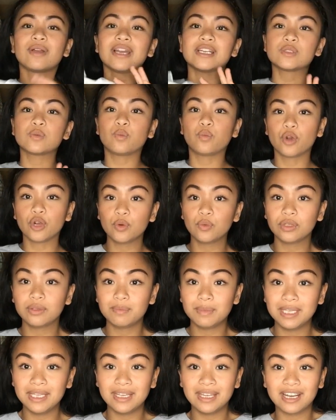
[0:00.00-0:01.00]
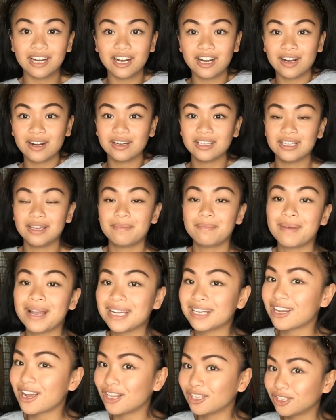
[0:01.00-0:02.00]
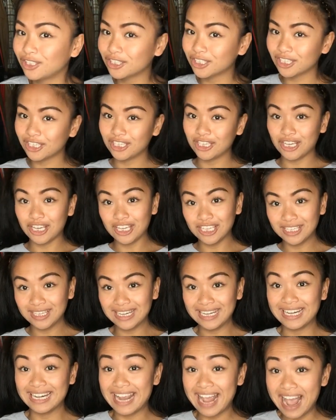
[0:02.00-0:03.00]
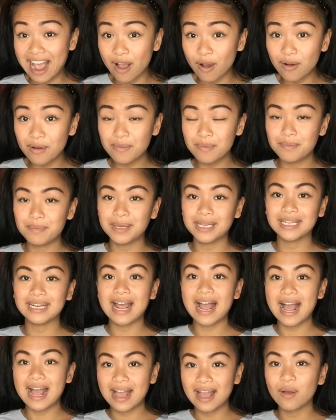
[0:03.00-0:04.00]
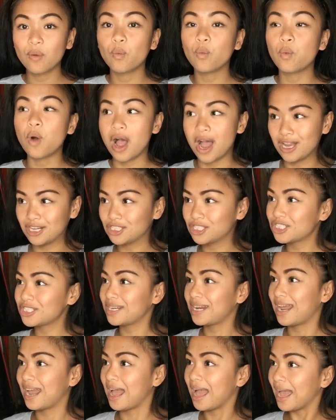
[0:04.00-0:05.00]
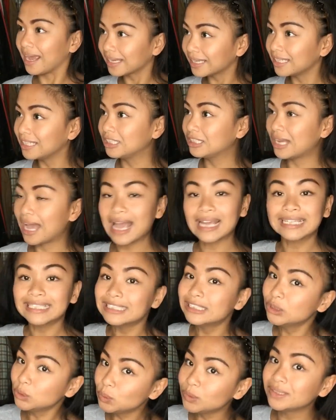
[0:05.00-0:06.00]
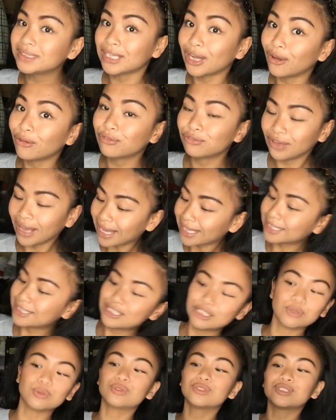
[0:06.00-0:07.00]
you guys, work with me here. It might not look good now, but watch. I can do stuff. I can do